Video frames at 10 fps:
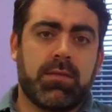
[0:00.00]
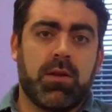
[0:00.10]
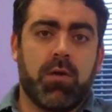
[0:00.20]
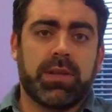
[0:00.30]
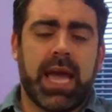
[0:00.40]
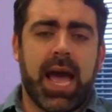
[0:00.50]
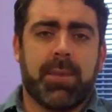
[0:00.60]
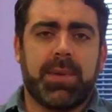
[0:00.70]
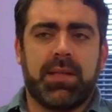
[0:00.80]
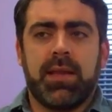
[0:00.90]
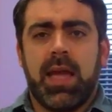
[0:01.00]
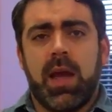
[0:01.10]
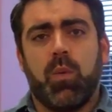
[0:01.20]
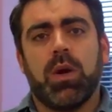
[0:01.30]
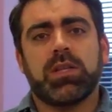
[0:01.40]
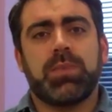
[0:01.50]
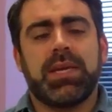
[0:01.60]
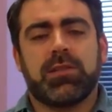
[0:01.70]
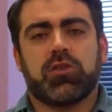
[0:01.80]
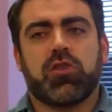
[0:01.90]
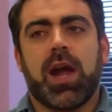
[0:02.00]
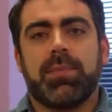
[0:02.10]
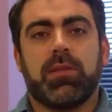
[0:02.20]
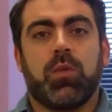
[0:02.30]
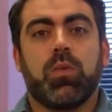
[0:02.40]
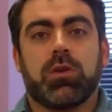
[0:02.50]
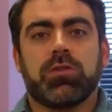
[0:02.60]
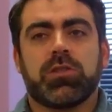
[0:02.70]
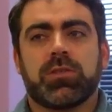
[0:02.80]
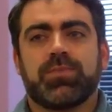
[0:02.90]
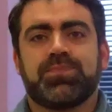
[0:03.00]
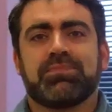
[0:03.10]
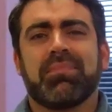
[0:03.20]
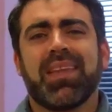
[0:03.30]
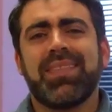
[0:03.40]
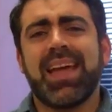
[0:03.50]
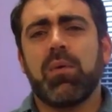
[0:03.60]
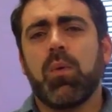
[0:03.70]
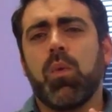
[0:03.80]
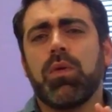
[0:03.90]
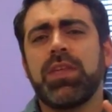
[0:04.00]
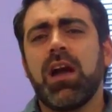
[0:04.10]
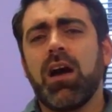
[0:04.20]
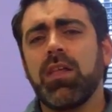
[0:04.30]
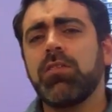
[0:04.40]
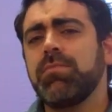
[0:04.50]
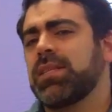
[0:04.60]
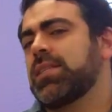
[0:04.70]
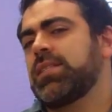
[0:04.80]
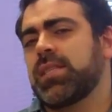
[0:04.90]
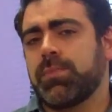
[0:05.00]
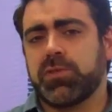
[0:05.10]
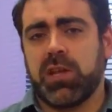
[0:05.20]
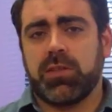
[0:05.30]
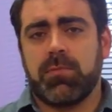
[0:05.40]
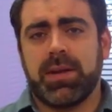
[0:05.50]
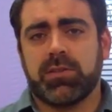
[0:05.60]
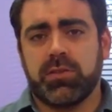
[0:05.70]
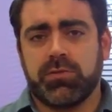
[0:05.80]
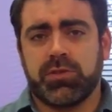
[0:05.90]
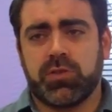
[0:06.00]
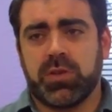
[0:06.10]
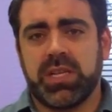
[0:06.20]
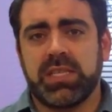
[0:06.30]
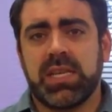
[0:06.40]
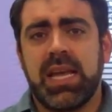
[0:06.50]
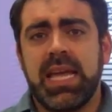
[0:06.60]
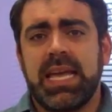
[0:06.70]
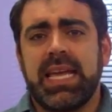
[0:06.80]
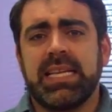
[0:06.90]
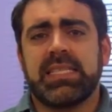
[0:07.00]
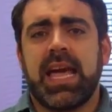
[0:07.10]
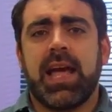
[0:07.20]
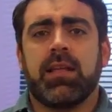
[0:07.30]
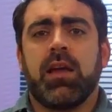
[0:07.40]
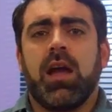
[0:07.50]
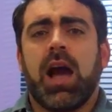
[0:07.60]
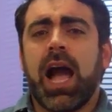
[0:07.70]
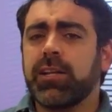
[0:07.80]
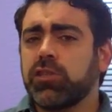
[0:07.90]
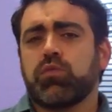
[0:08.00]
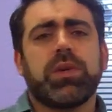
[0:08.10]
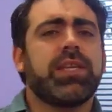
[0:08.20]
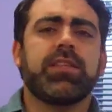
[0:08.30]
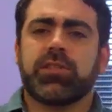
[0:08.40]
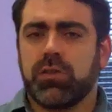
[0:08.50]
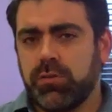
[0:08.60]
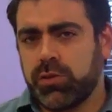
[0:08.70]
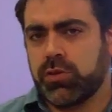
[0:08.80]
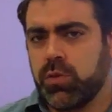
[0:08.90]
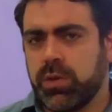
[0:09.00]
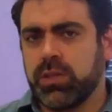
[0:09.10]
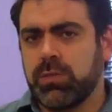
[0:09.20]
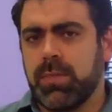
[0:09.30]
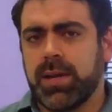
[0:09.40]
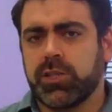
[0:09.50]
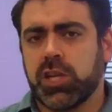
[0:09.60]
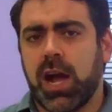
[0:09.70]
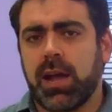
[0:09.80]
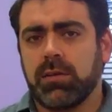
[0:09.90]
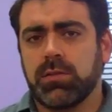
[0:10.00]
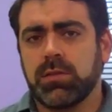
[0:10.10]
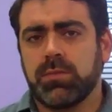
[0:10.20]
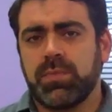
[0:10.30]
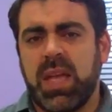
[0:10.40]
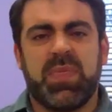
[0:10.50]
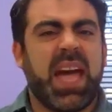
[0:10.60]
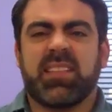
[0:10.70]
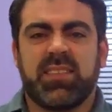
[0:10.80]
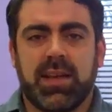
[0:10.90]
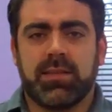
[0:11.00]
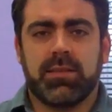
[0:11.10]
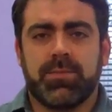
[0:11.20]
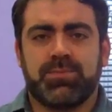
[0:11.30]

going to happen and what is being described in the words. Now, the other misconception out there about social stories is that I just read this social story to my child and that's it.